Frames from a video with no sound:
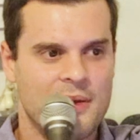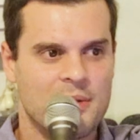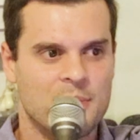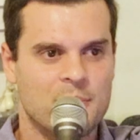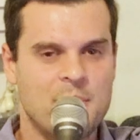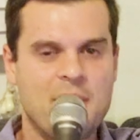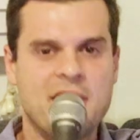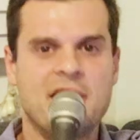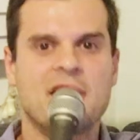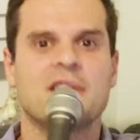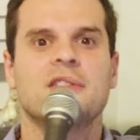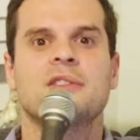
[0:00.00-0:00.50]

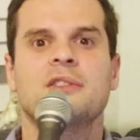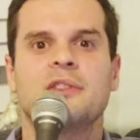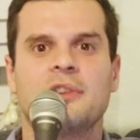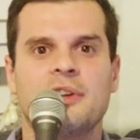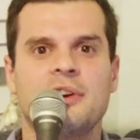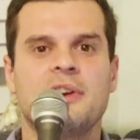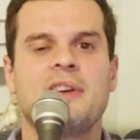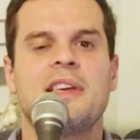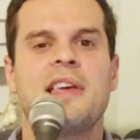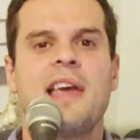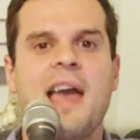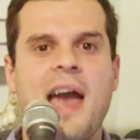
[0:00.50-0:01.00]
We can
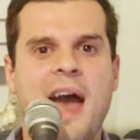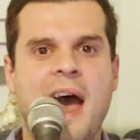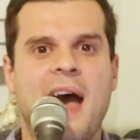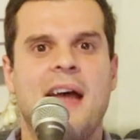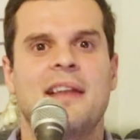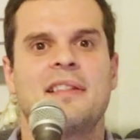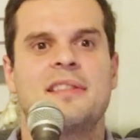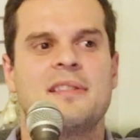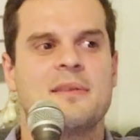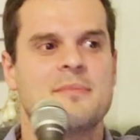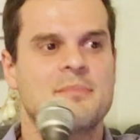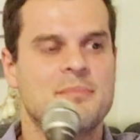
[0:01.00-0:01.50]
look
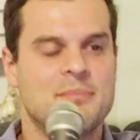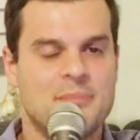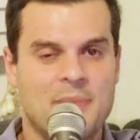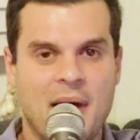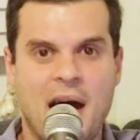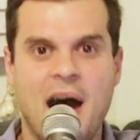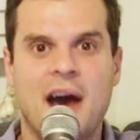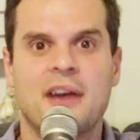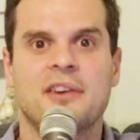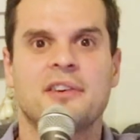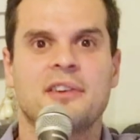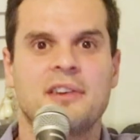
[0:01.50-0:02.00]
at the
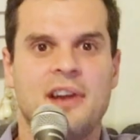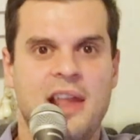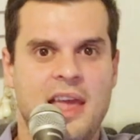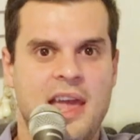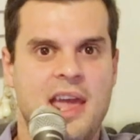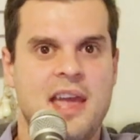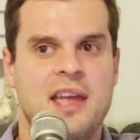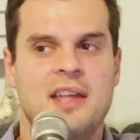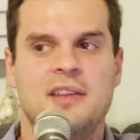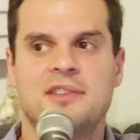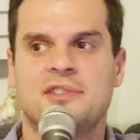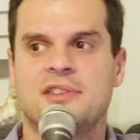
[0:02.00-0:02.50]
modern
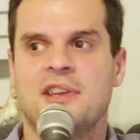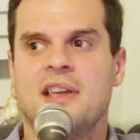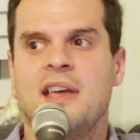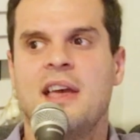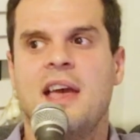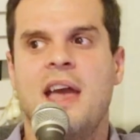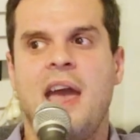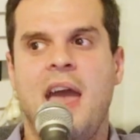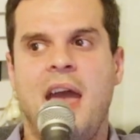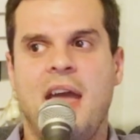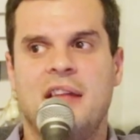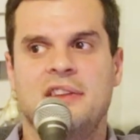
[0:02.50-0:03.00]
age
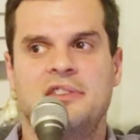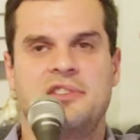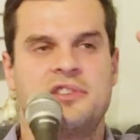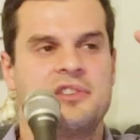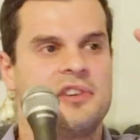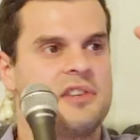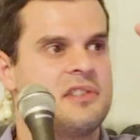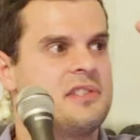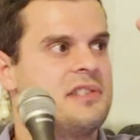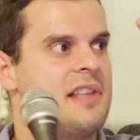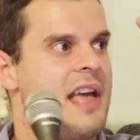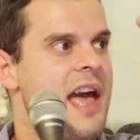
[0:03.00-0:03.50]
and
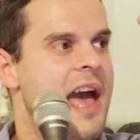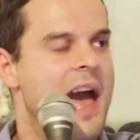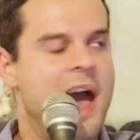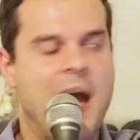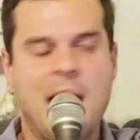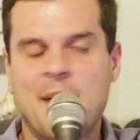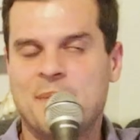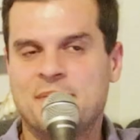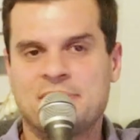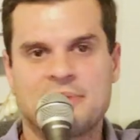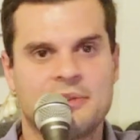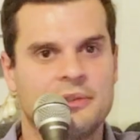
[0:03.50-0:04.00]
just
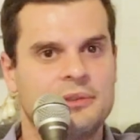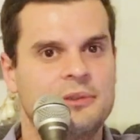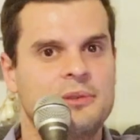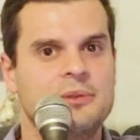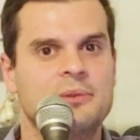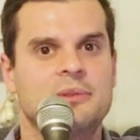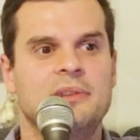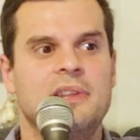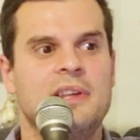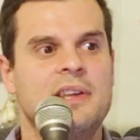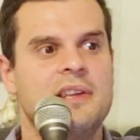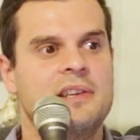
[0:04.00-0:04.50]

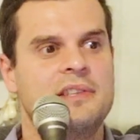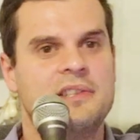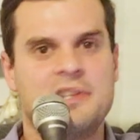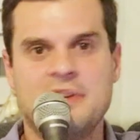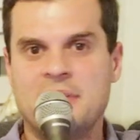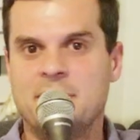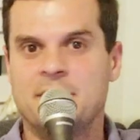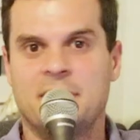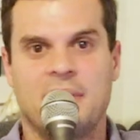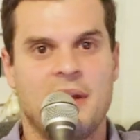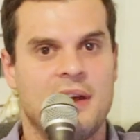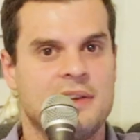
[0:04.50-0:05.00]
absolutely
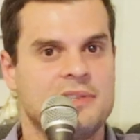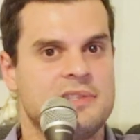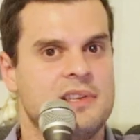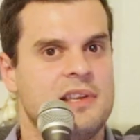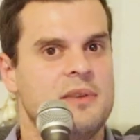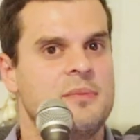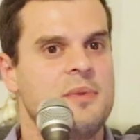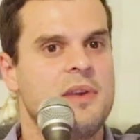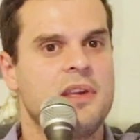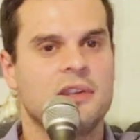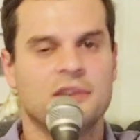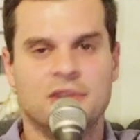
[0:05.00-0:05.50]
demonize
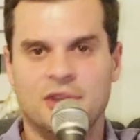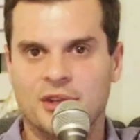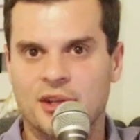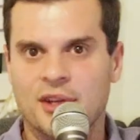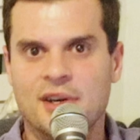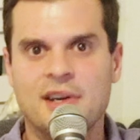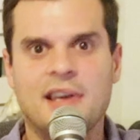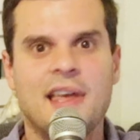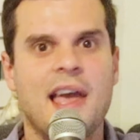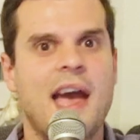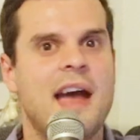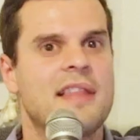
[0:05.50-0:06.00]
it. We can
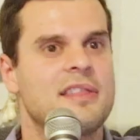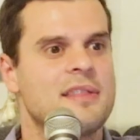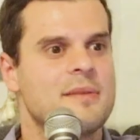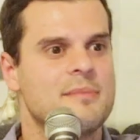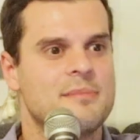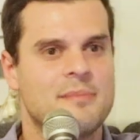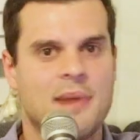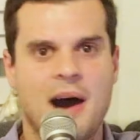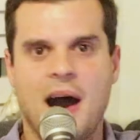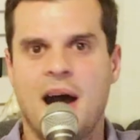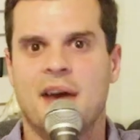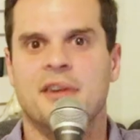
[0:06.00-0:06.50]
look at the
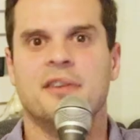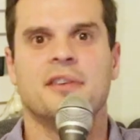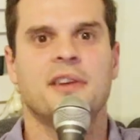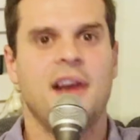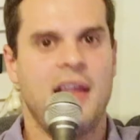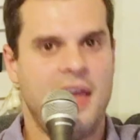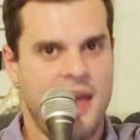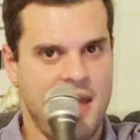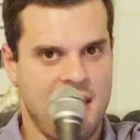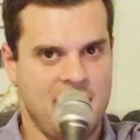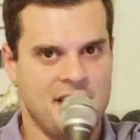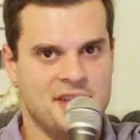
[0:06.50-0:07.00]
modern
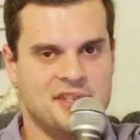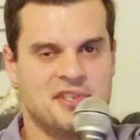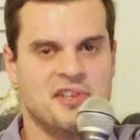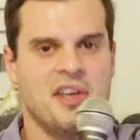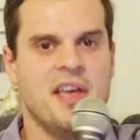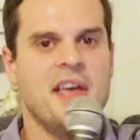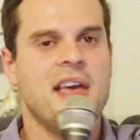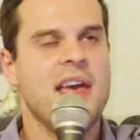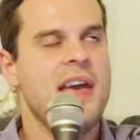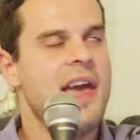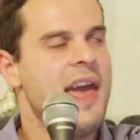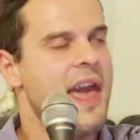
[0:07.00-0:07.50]
age
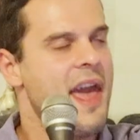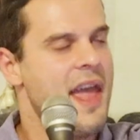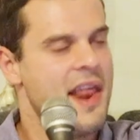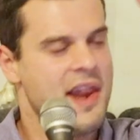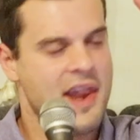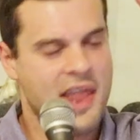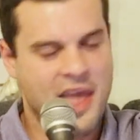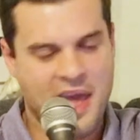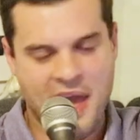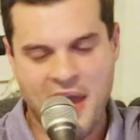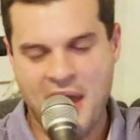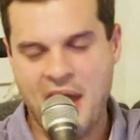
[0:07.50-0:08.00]

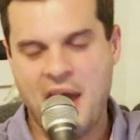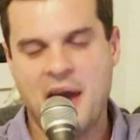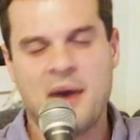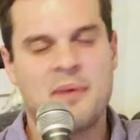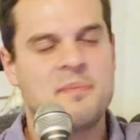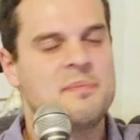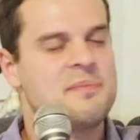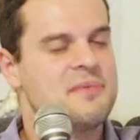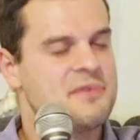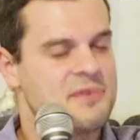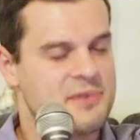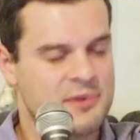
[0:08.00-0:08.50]
and
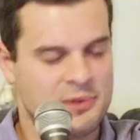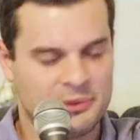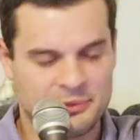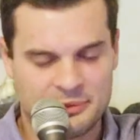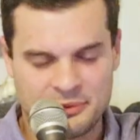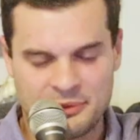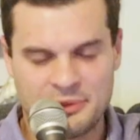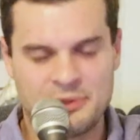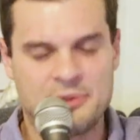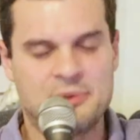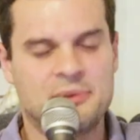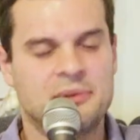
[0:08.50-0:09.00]

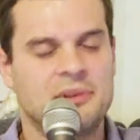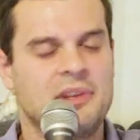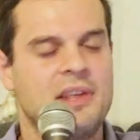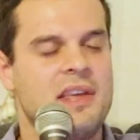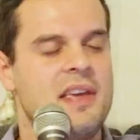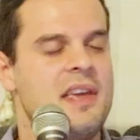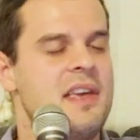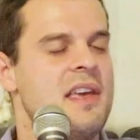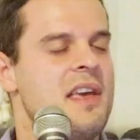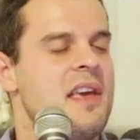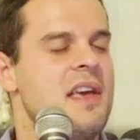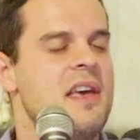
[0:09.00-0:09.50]

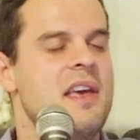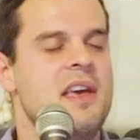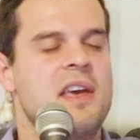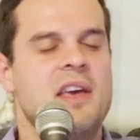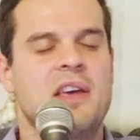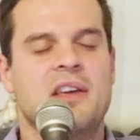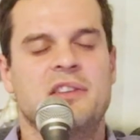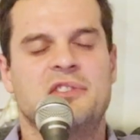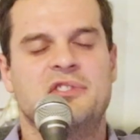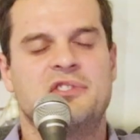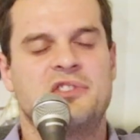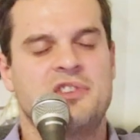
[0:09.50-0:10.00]
absolutely
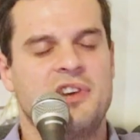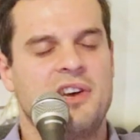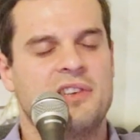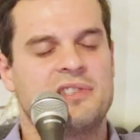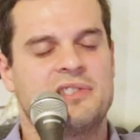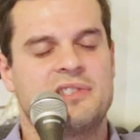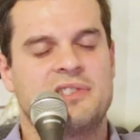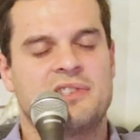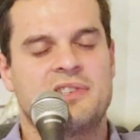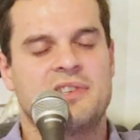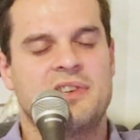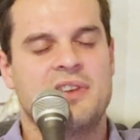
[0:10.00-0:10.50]

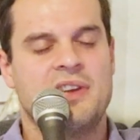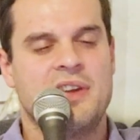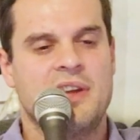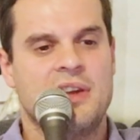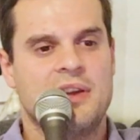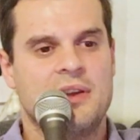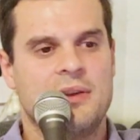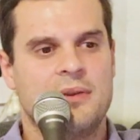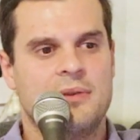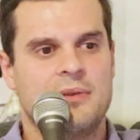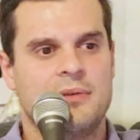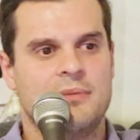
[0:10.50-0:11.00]
just
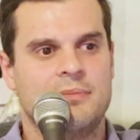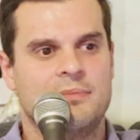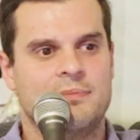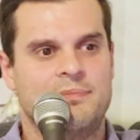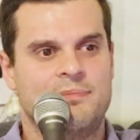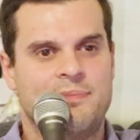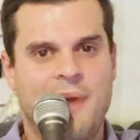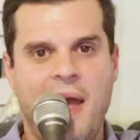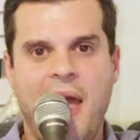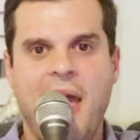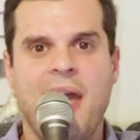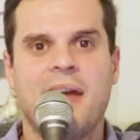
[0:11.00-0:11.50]

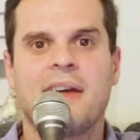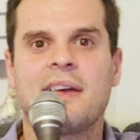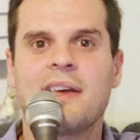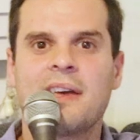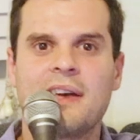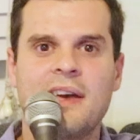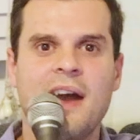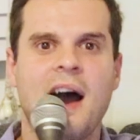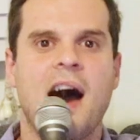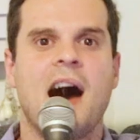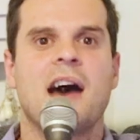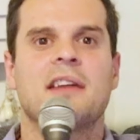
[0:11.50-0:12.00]

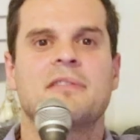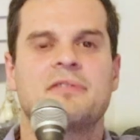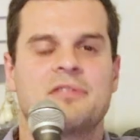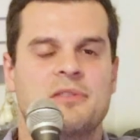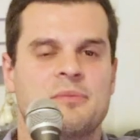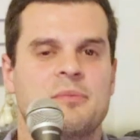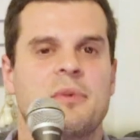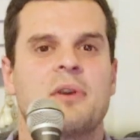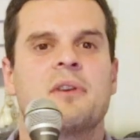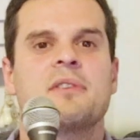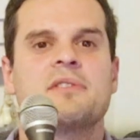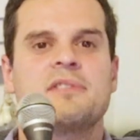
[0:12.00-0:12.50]
beg God
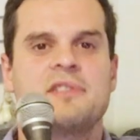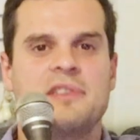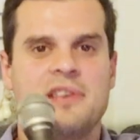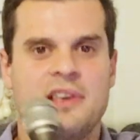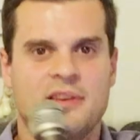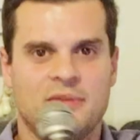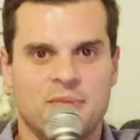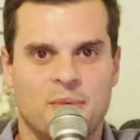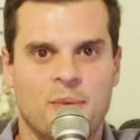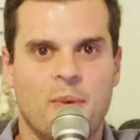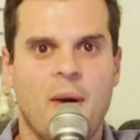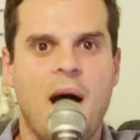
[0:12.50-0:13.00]
for mercy
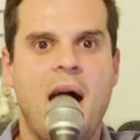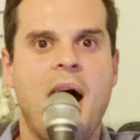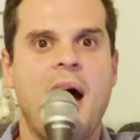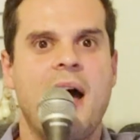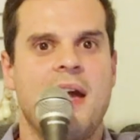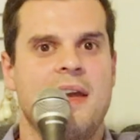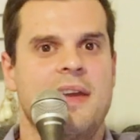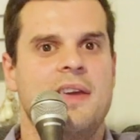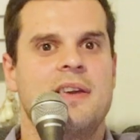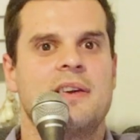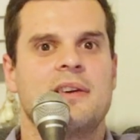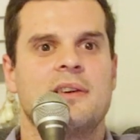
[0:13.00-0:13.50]
of
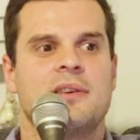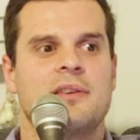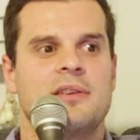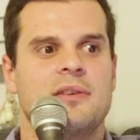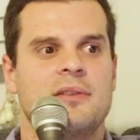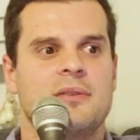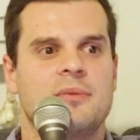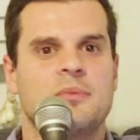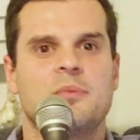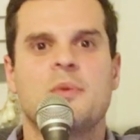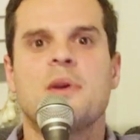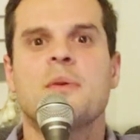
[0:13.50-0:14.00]
why
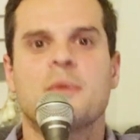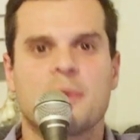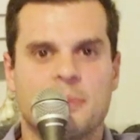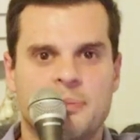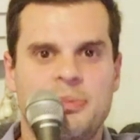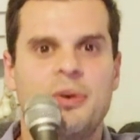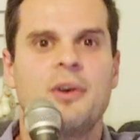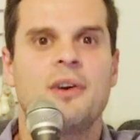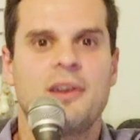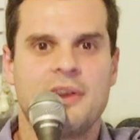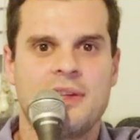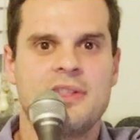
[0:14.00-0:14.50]
we were
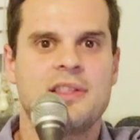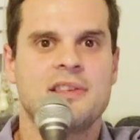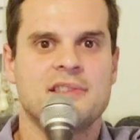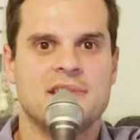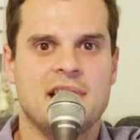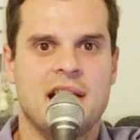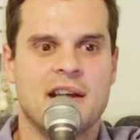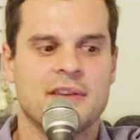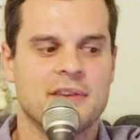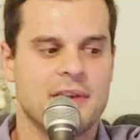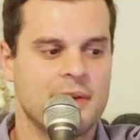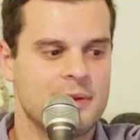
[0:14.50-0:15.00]
put in this
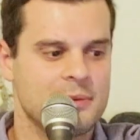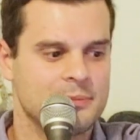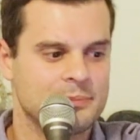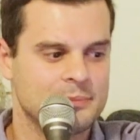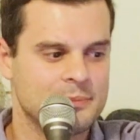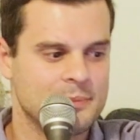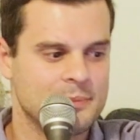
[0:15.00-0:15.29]
era.